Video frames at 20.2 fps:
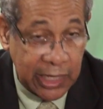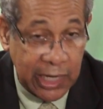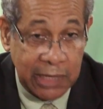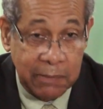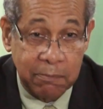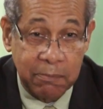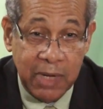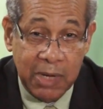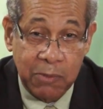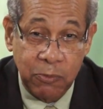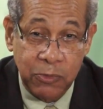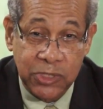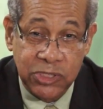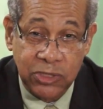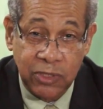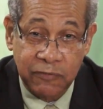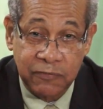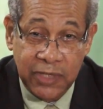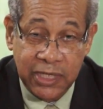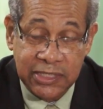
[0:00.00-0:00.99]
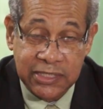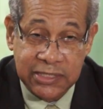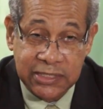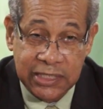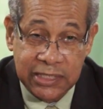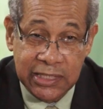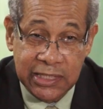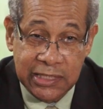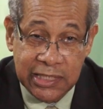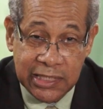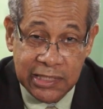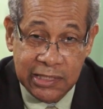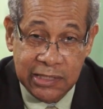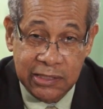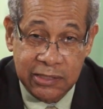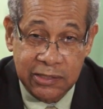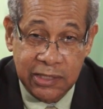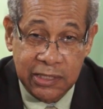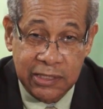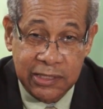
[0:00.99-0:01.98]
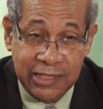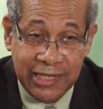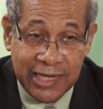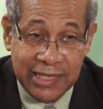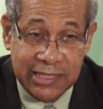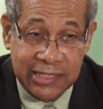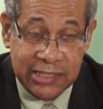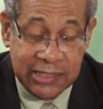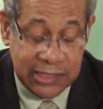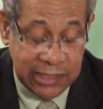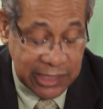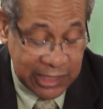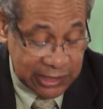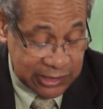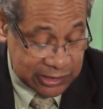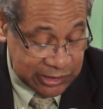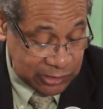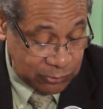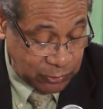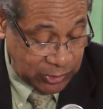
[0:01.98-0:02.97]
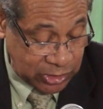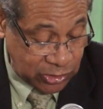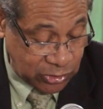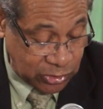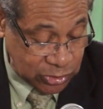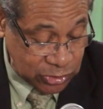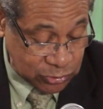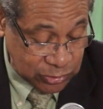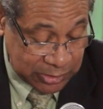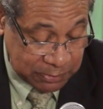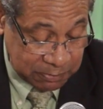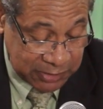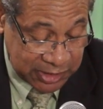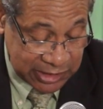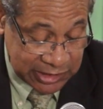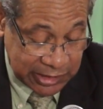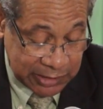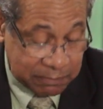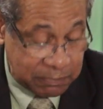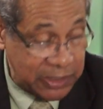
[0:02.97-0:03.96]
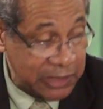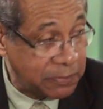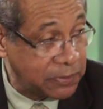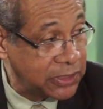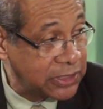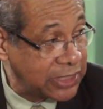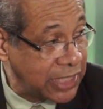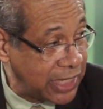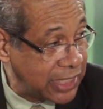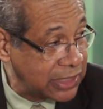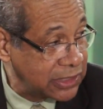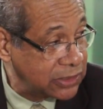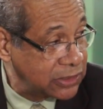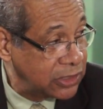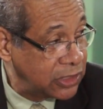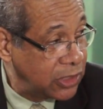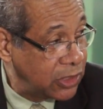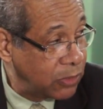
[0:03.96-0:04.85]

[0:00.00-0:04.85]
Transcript: And memories of that still linger in 1990 when 100 million people died